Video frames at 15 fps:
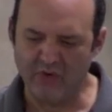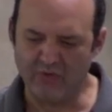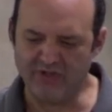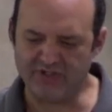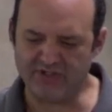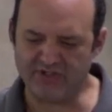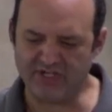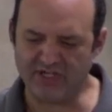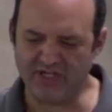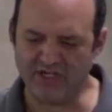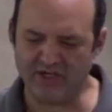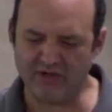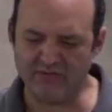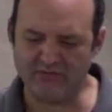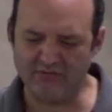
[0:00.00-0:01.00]
We see
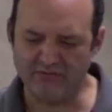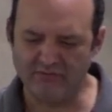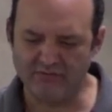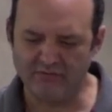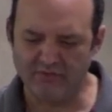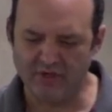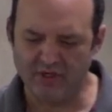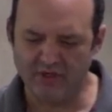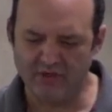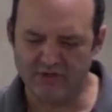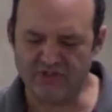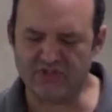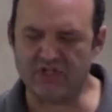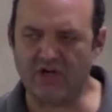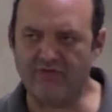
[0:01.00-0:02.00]
him
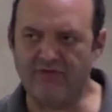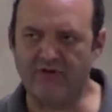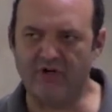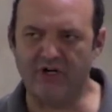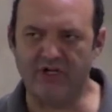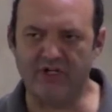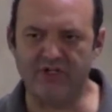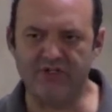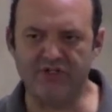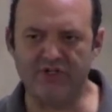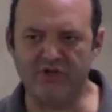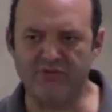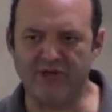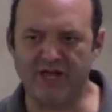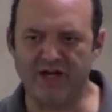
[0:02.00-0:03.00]
suffer in his
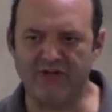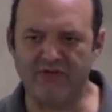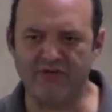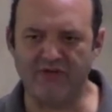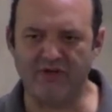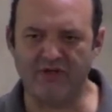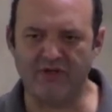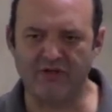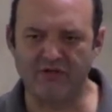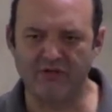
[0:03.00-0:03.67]
humanity